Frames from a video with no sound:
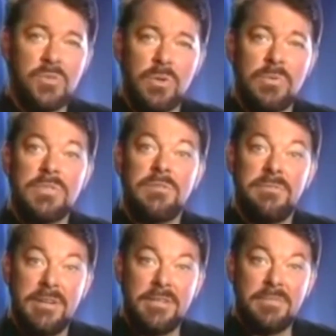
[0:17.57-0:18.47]
This one was
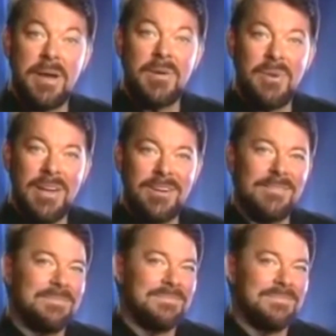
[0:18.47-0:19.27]
invented by a writer.